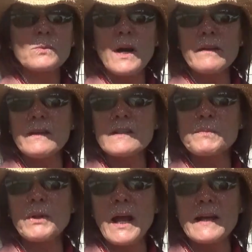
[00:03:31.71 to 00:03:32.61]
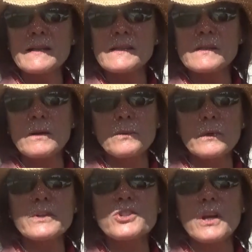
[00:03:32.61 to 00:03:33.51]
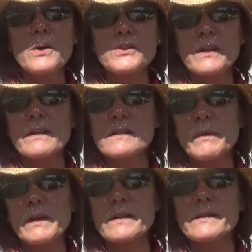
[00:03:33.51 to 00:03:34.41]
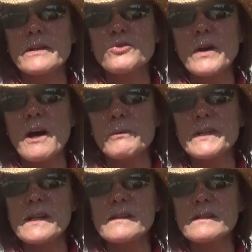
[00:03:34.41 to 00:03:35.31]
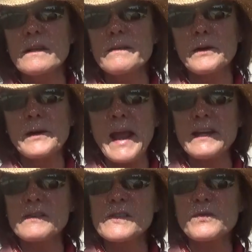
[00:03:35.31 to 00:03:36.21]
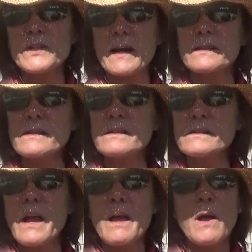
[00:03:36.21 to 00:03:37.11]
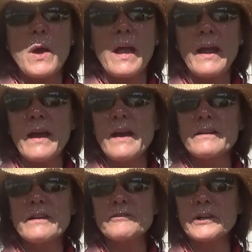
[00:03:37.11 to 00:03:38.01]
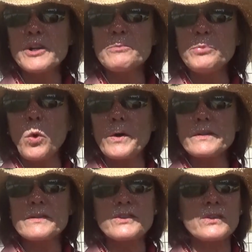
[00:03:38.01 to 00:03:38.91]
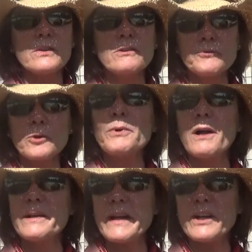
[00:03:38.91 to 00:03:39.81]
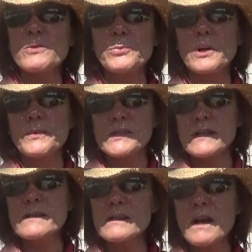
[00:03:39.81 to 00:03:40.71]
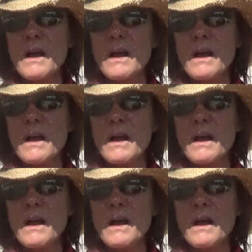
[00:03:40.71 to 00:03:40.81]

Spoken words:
why these plants were chosen is because they're drought resistant, they're natives of Texas, and they're very important for pollination purposes.